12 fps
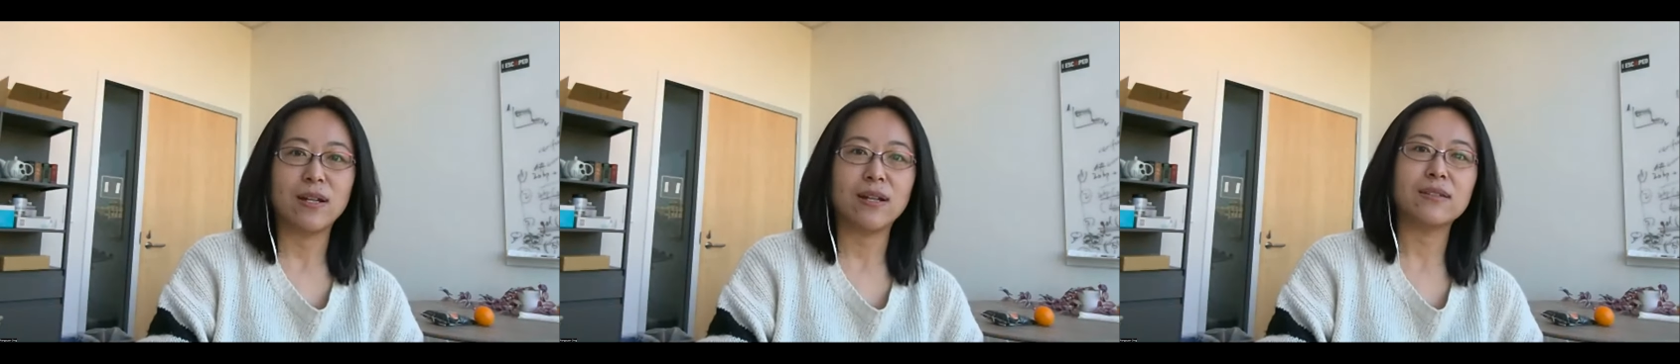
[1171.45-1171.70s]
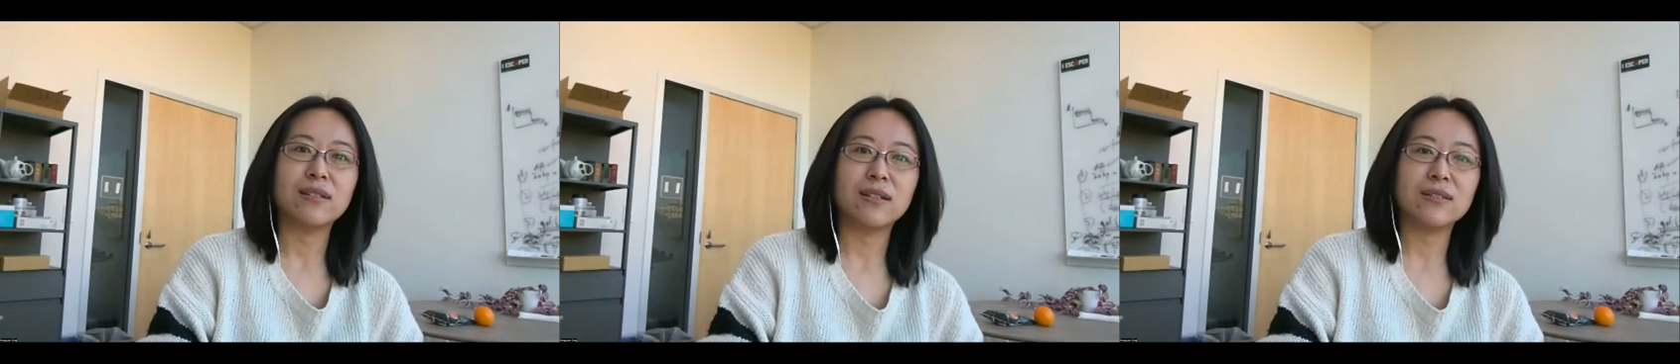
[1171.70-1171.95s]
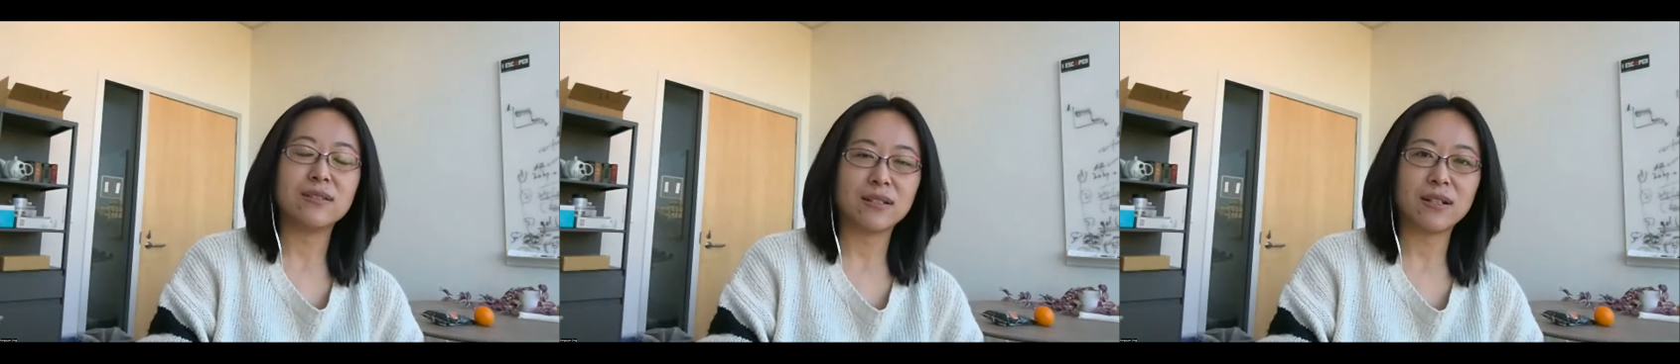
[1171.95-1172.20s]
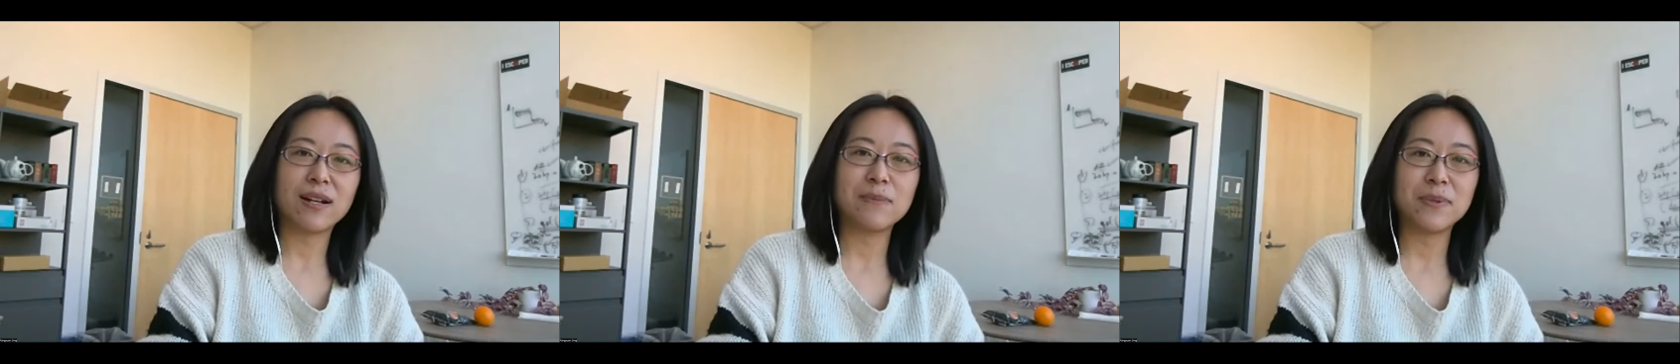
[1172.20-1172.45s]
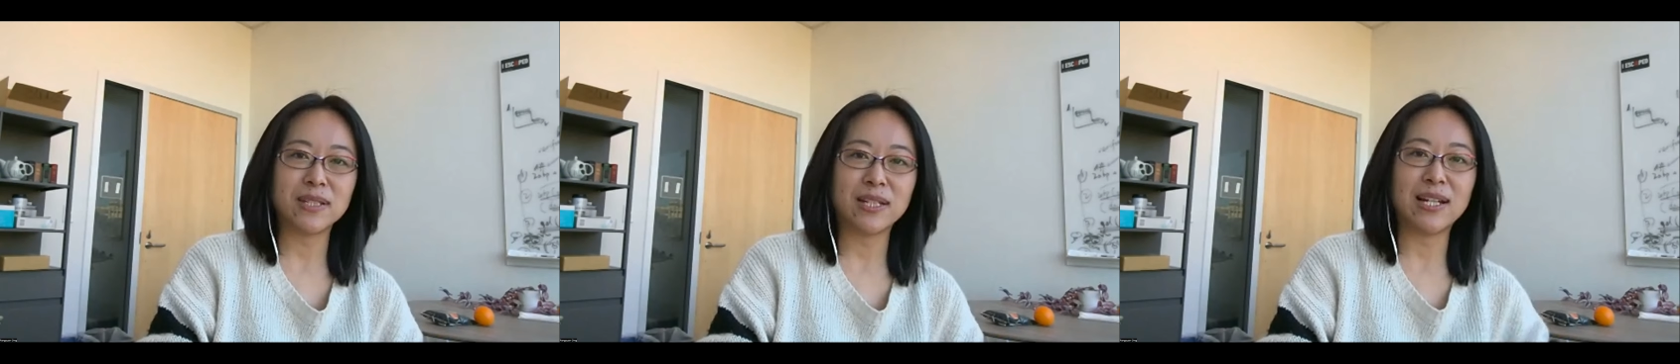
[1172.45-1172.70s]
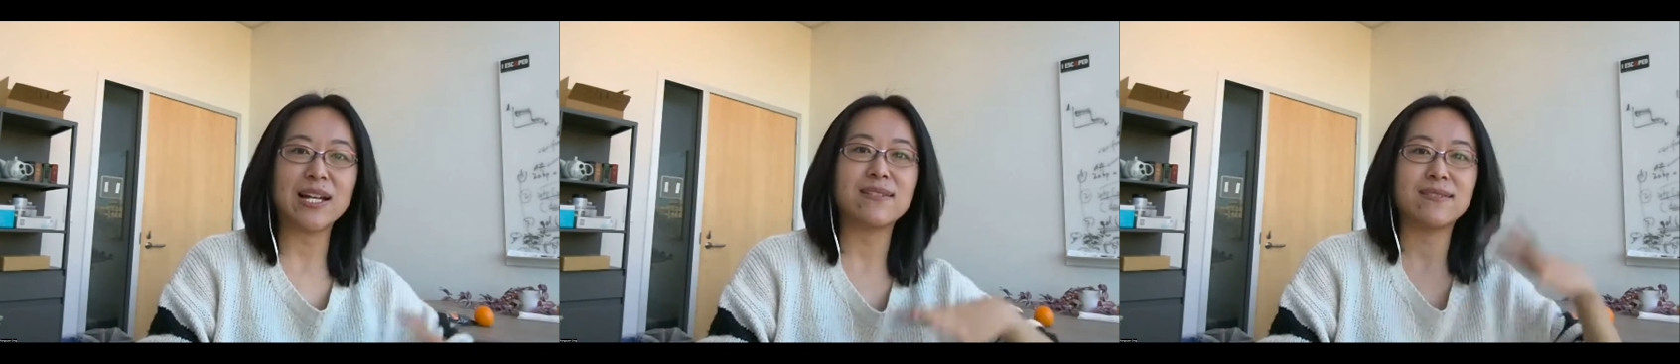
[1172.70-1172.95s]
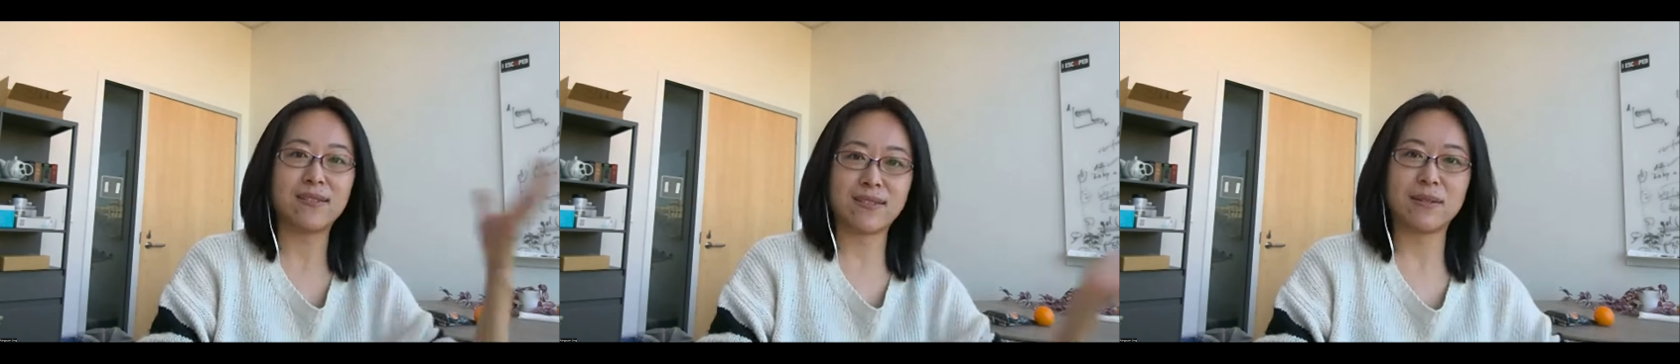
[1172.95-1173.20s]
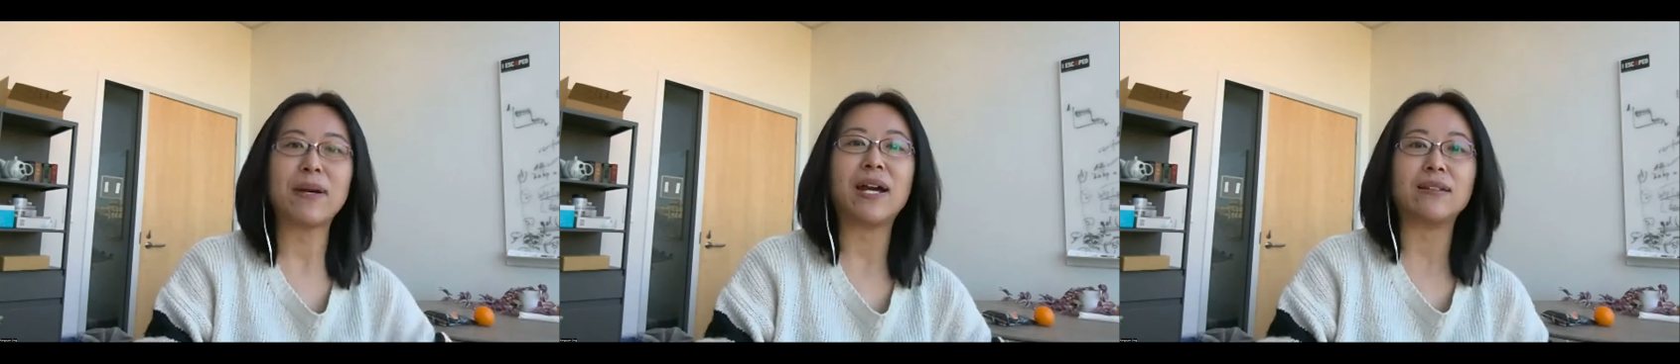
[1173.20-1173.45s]
and then the company licensed
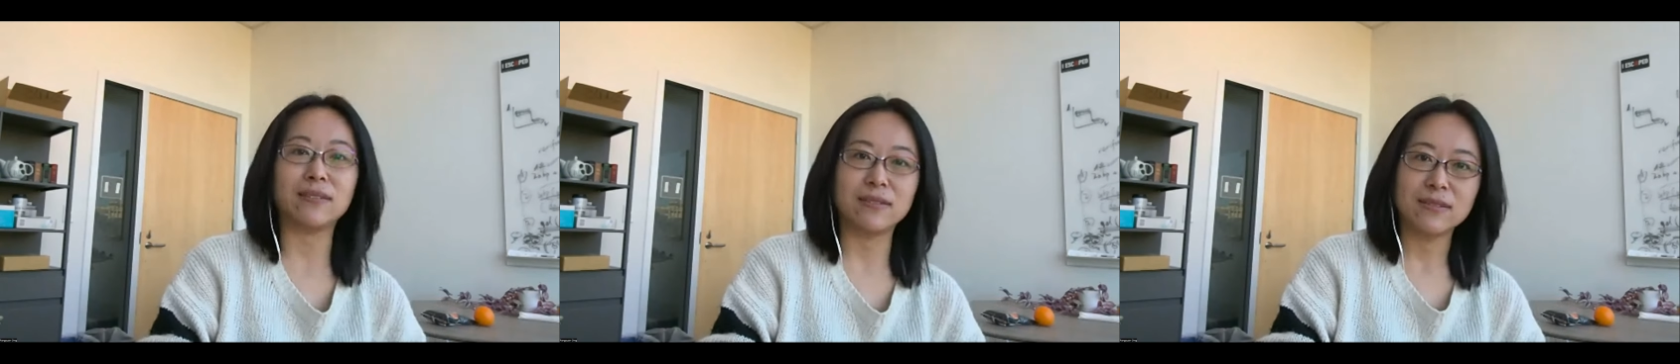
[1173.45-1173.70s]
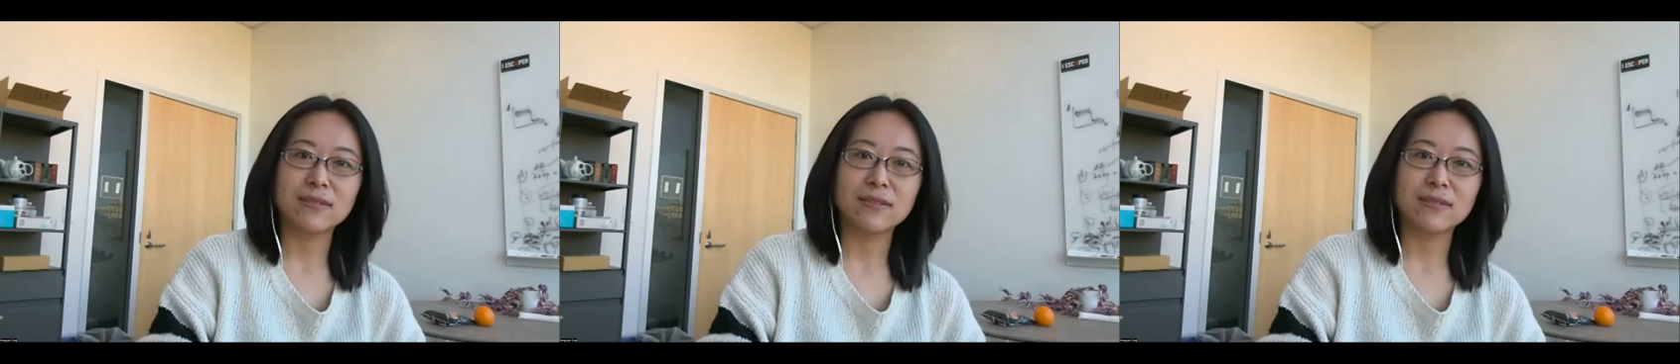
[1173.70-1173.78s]
the patent.